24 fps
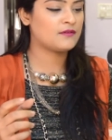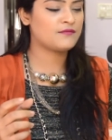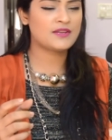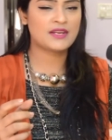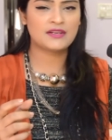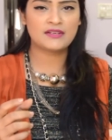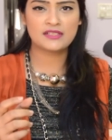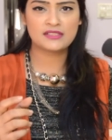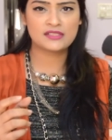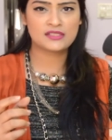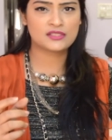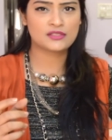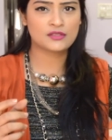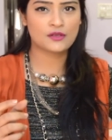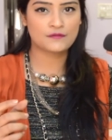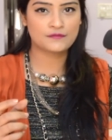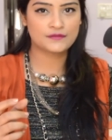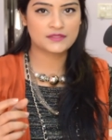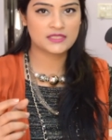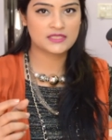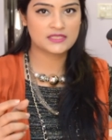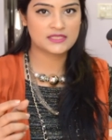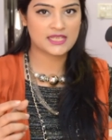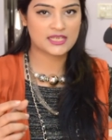very
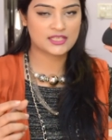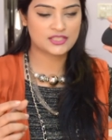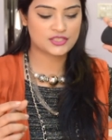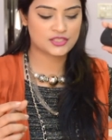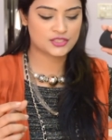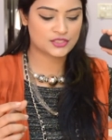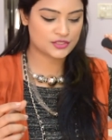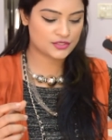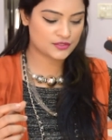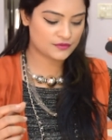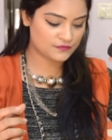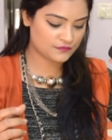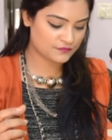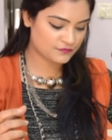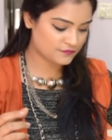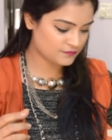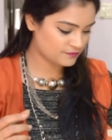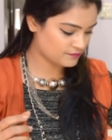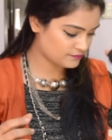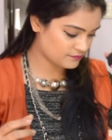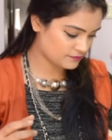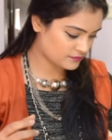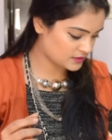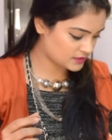soft in texture.
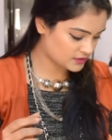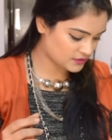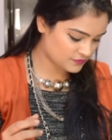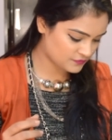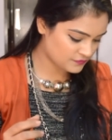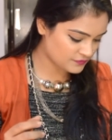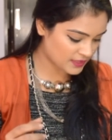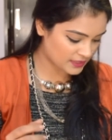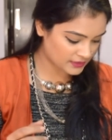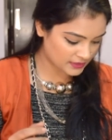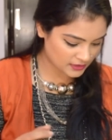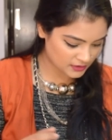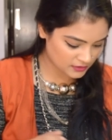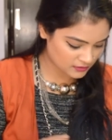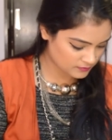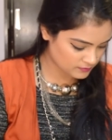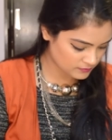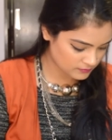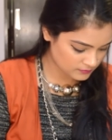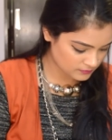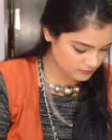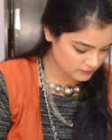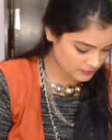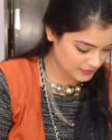It's very
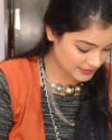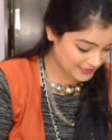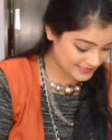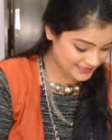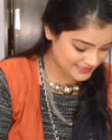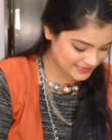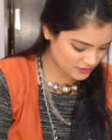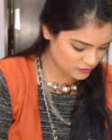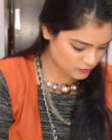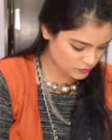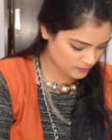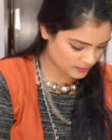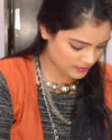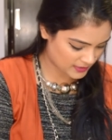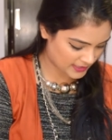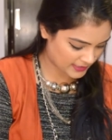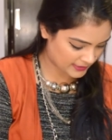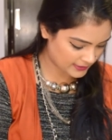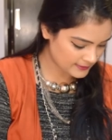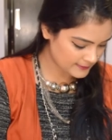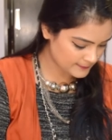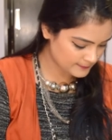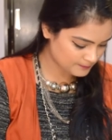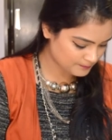easy to
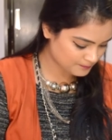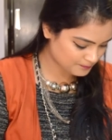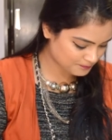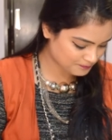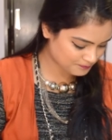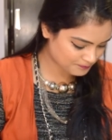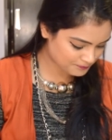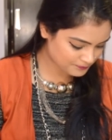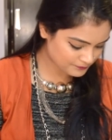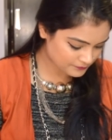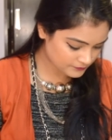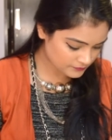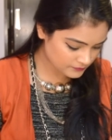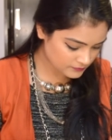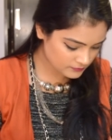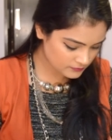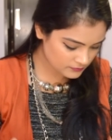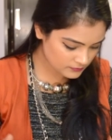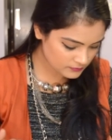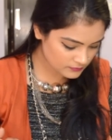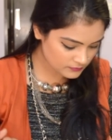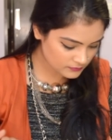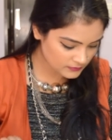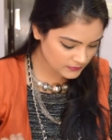apply.
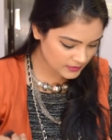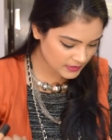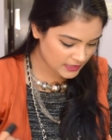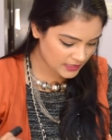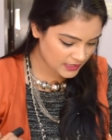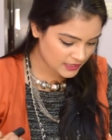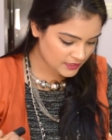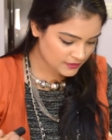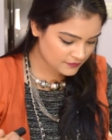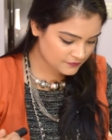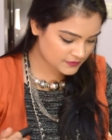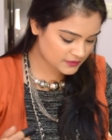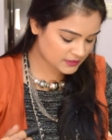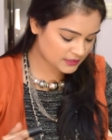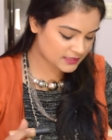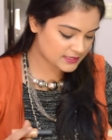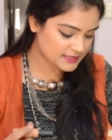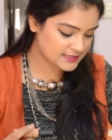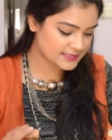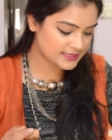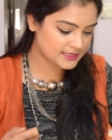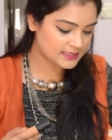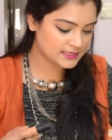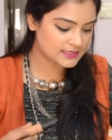For the
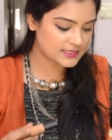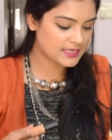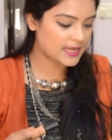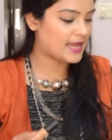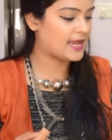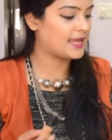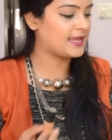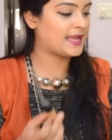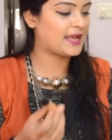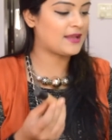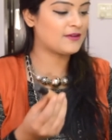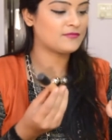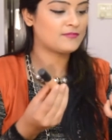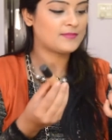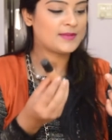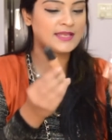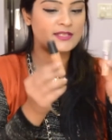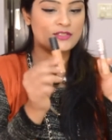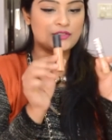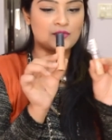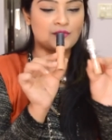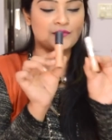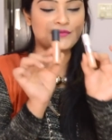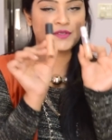concealer, I have
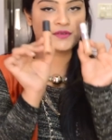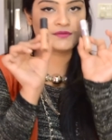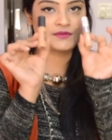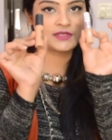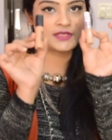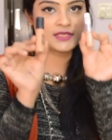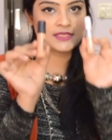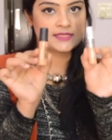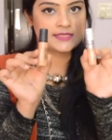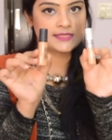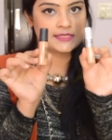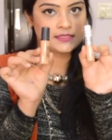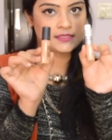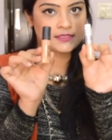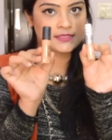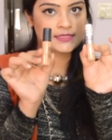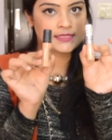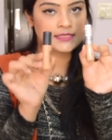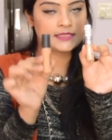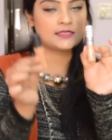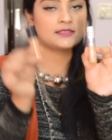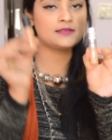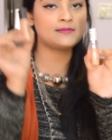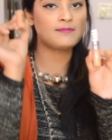my two favorite
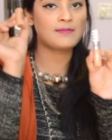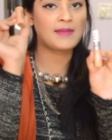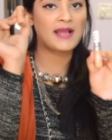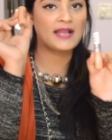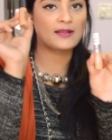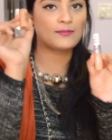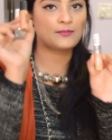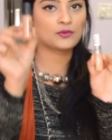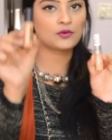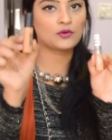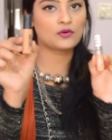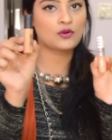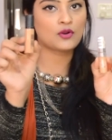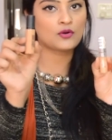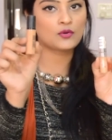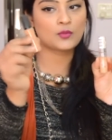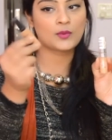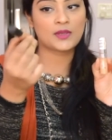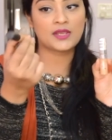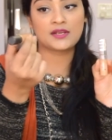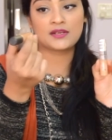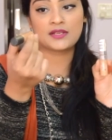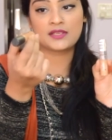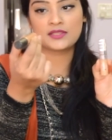concealers here: MAC Pro
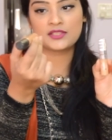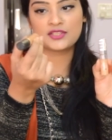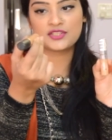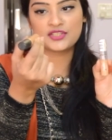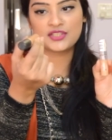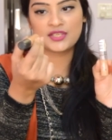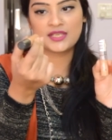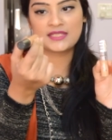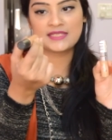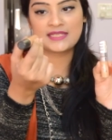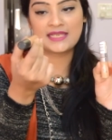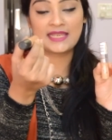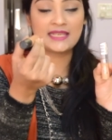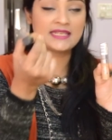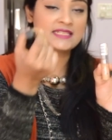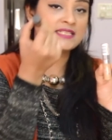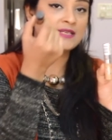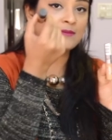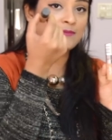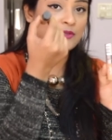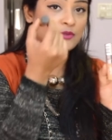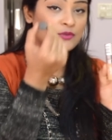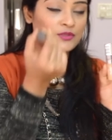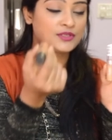Longwear in the shade
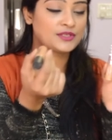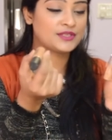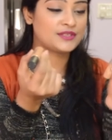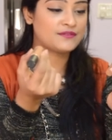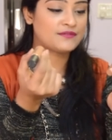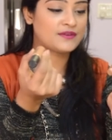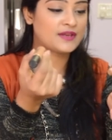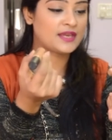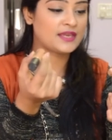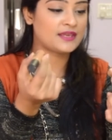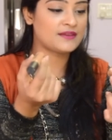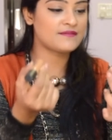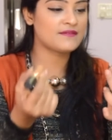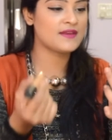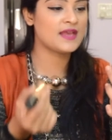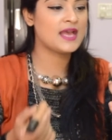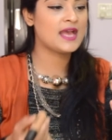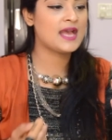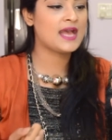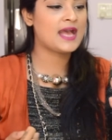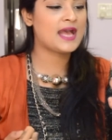NW35